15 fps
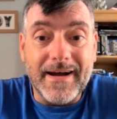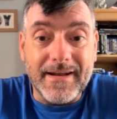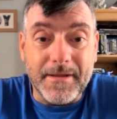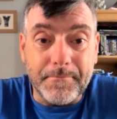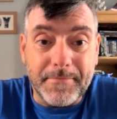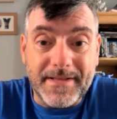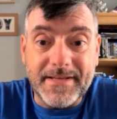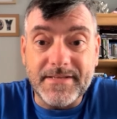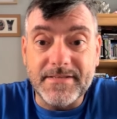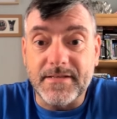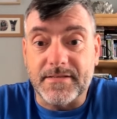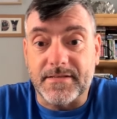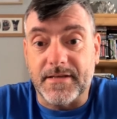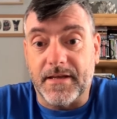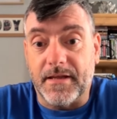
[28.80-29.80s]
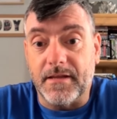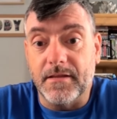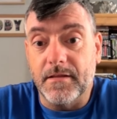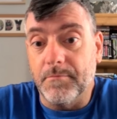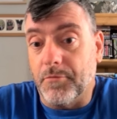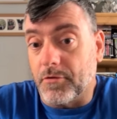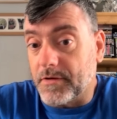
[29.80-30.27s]
and I'm pleased to say
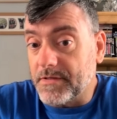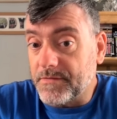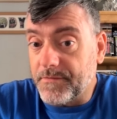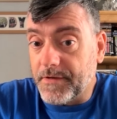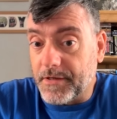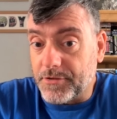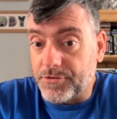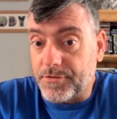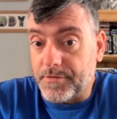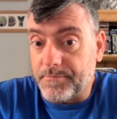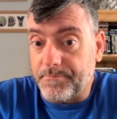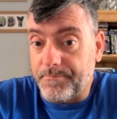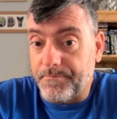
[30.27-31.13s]
the book is finished.